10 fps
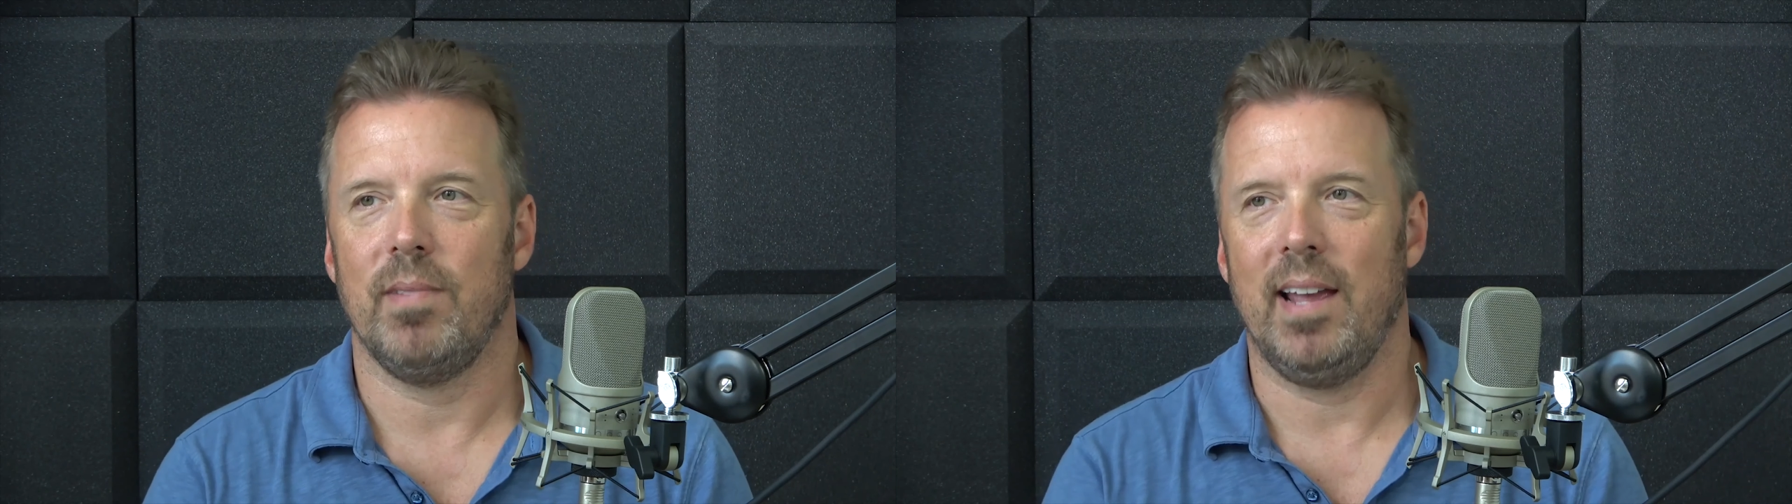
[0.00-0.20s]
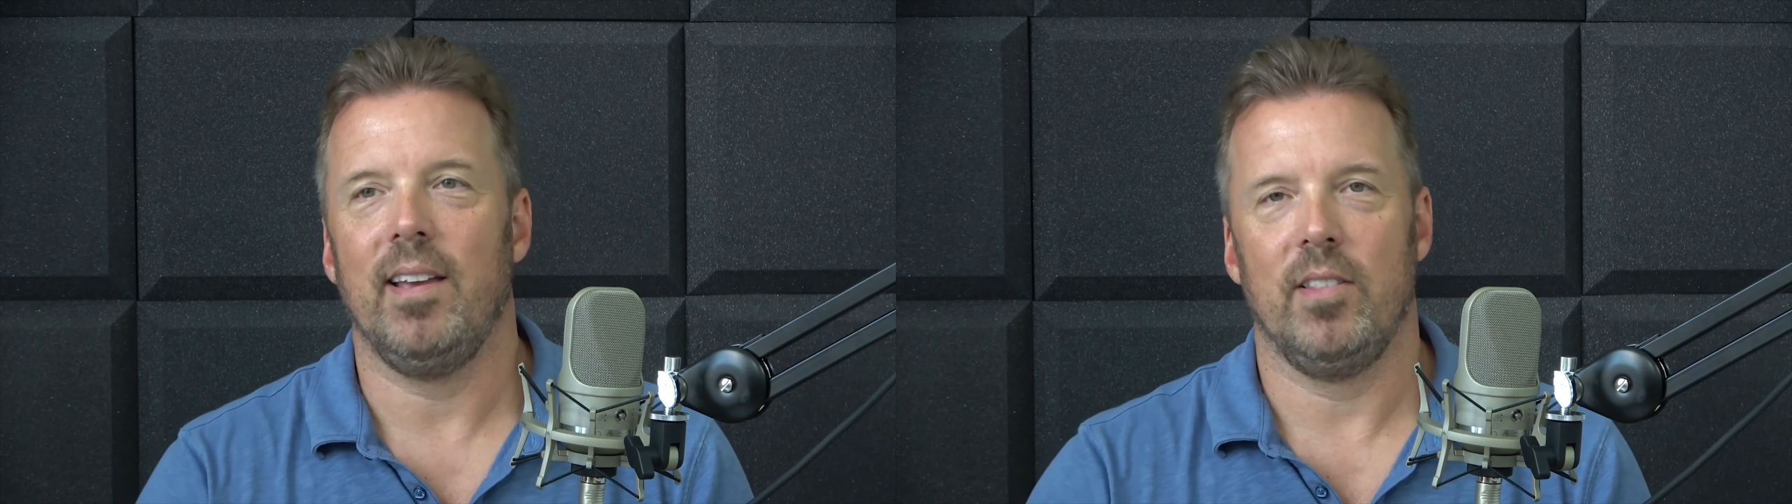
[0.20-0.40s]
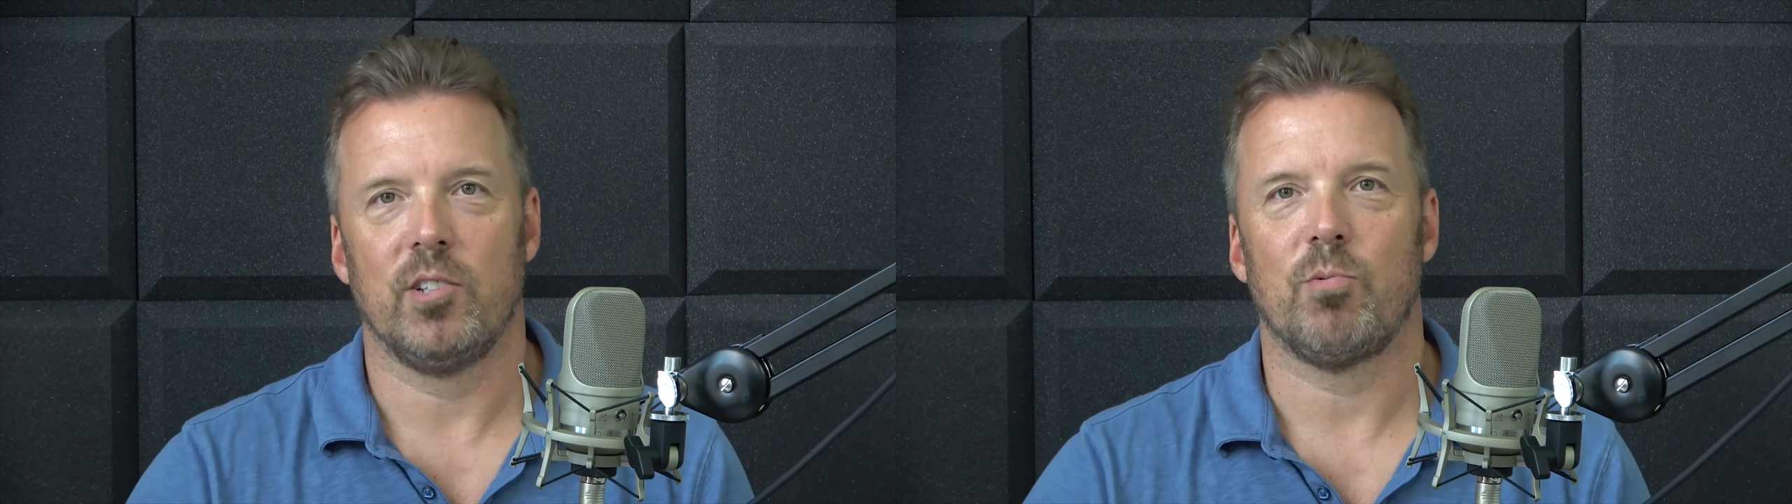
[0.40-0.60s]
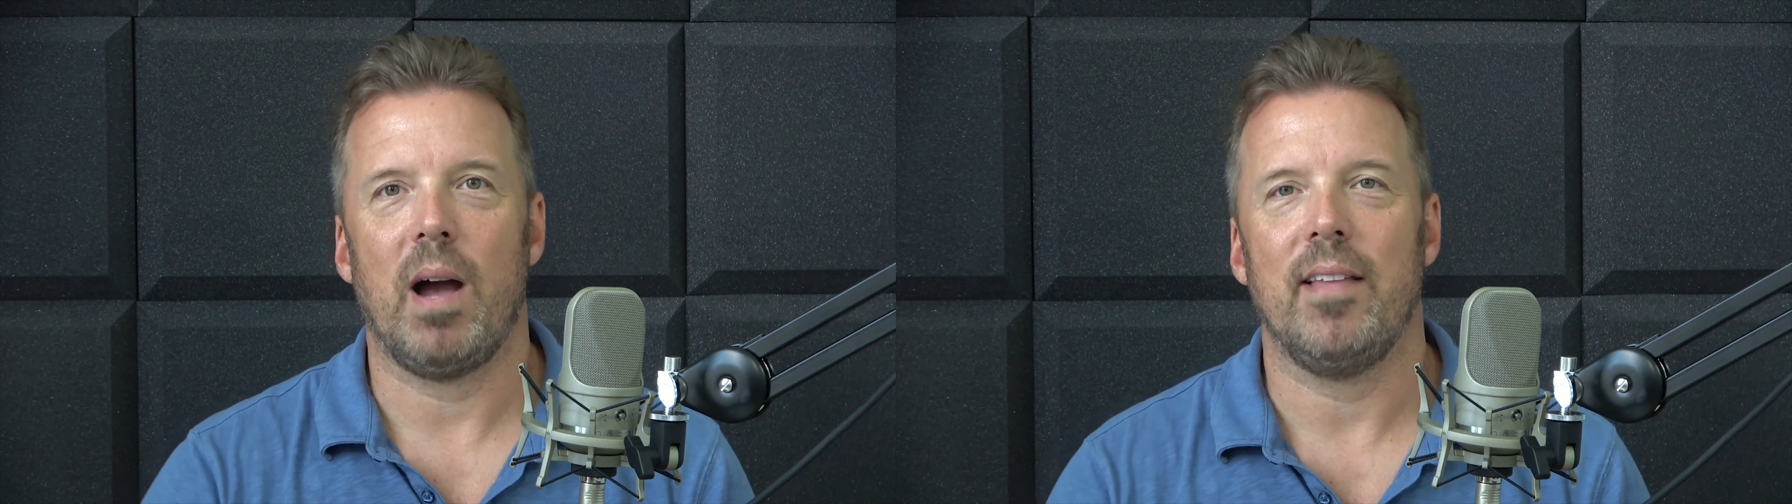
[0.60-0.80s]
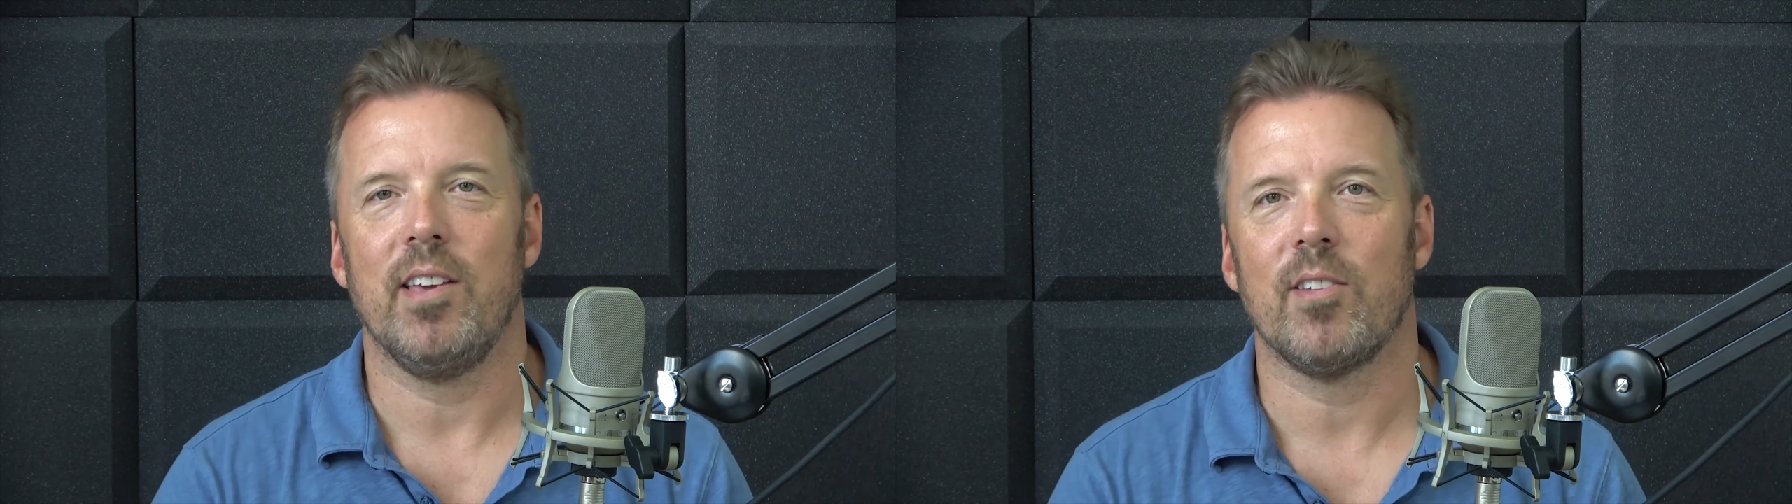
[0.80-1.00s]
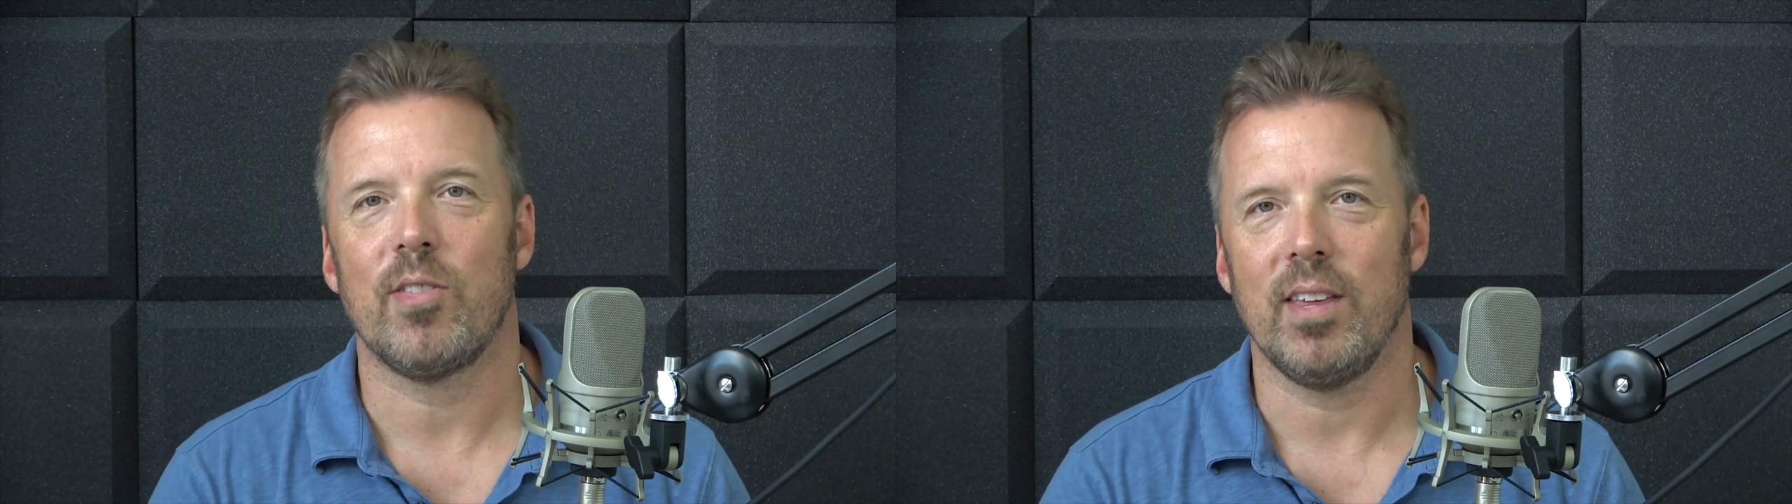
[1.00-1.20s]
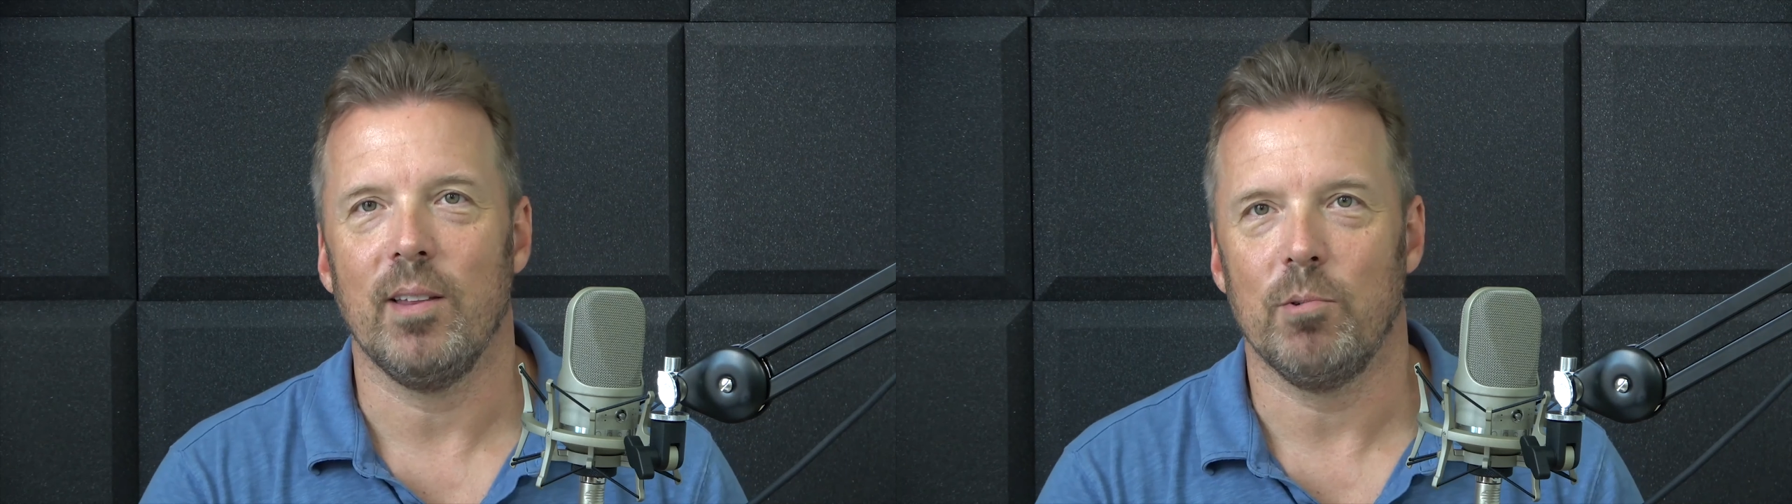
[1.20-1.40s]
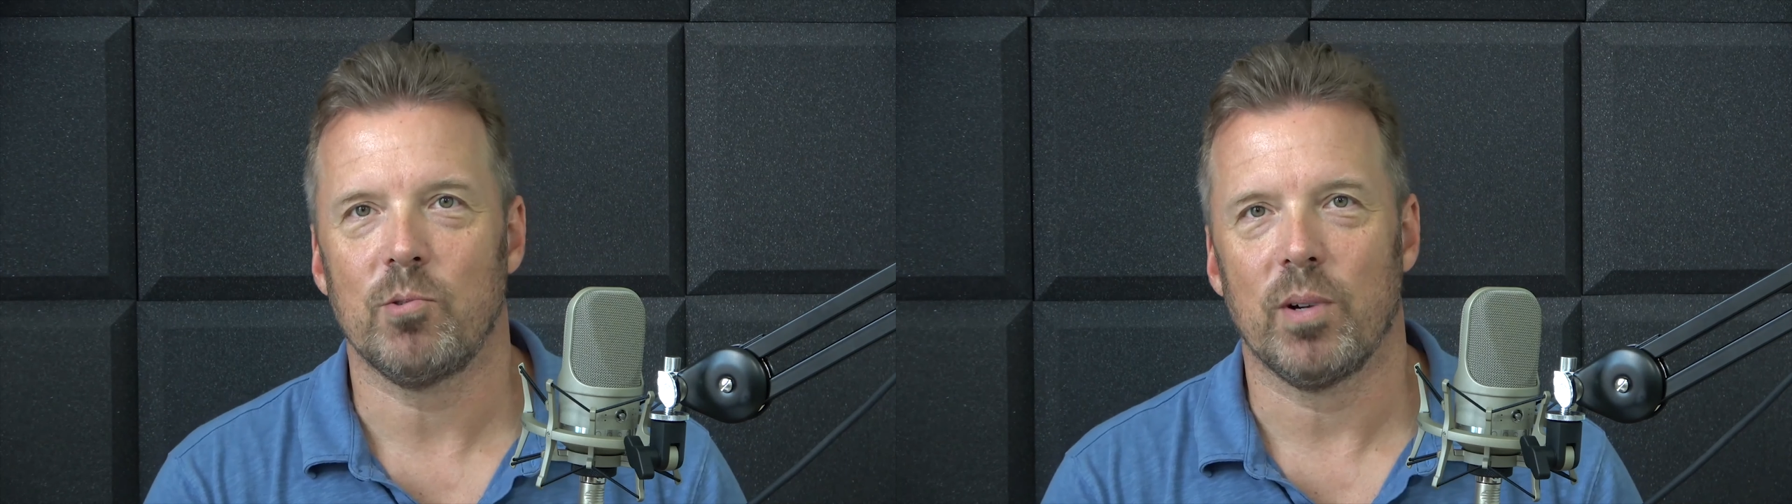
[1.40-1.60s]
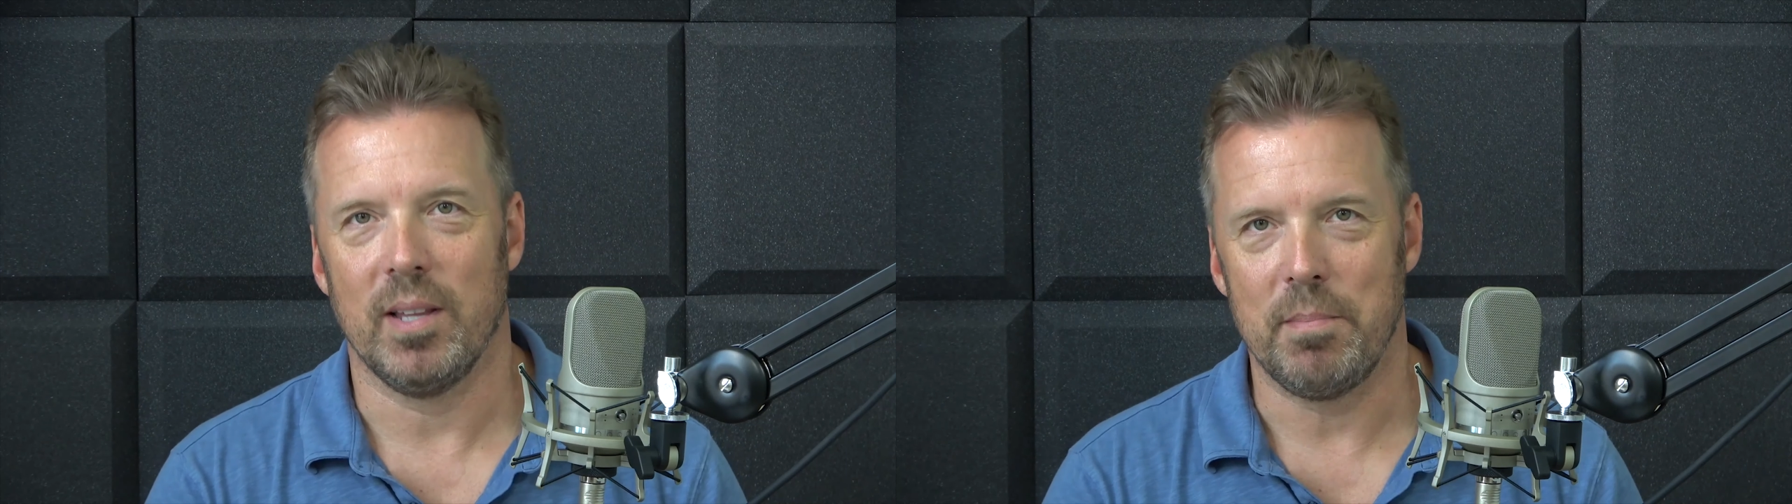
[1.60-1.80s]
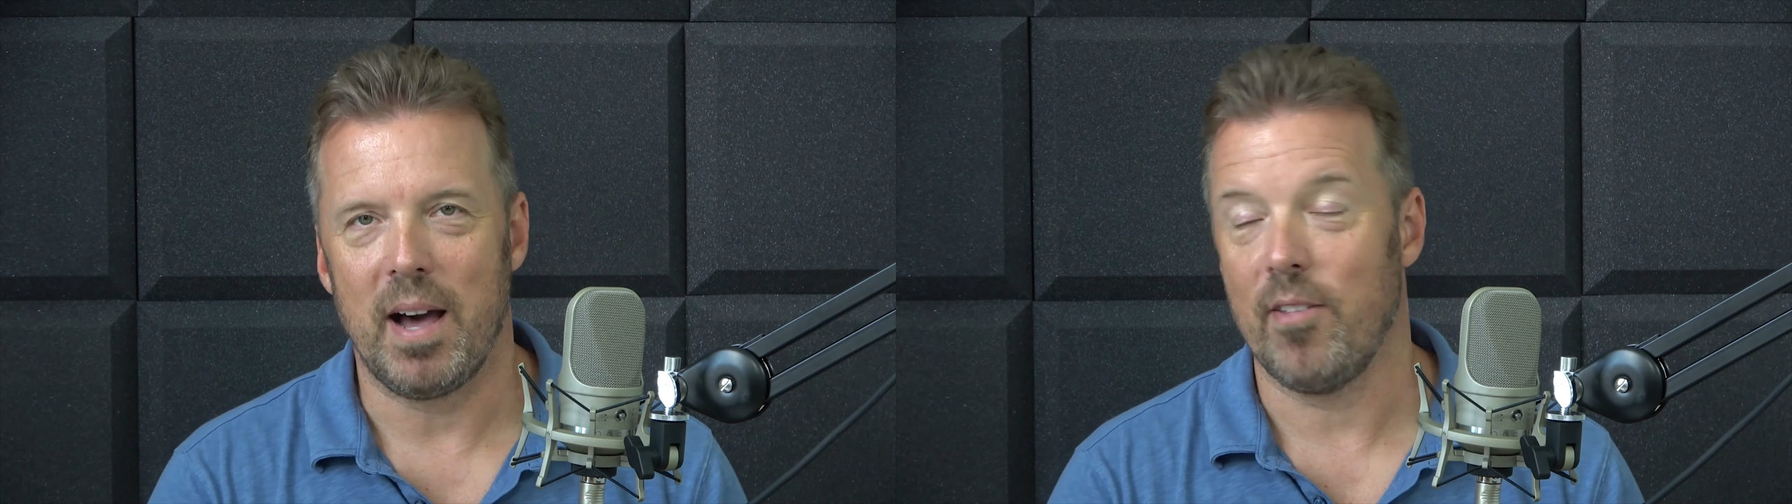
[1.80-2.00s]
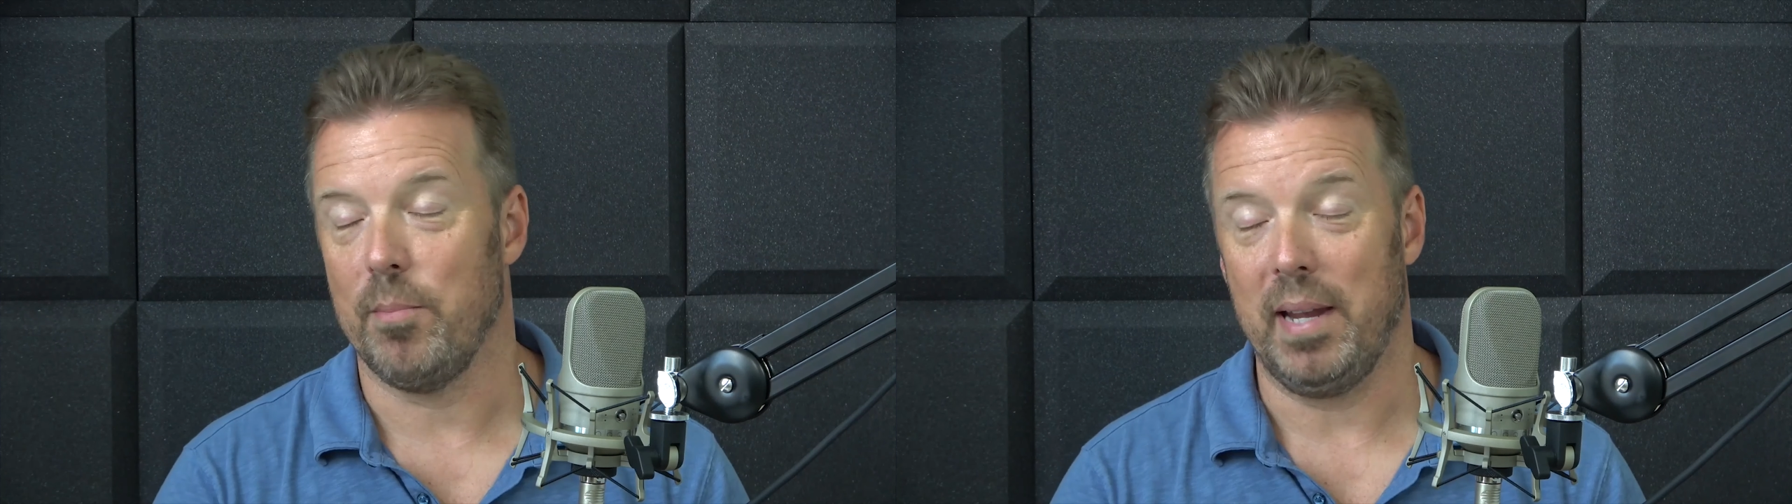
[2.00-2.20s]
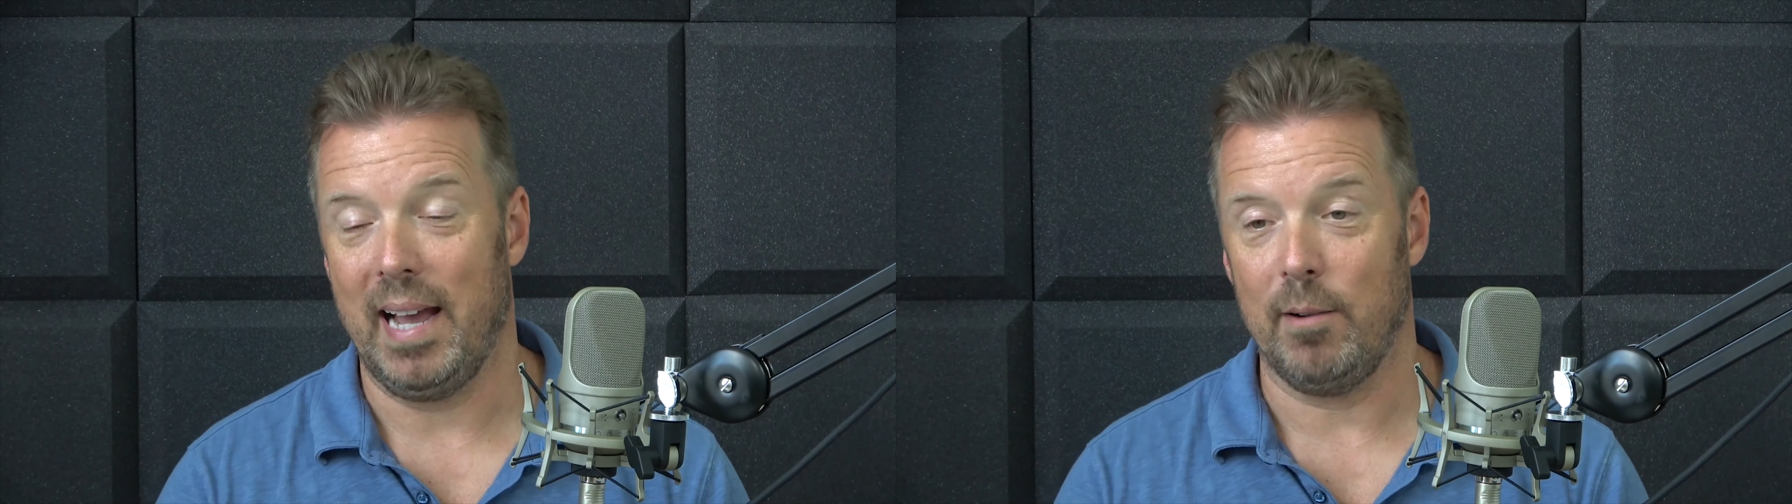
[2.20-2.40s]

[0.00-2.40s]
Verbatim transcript: in this ride, the other thing that was really bothering me,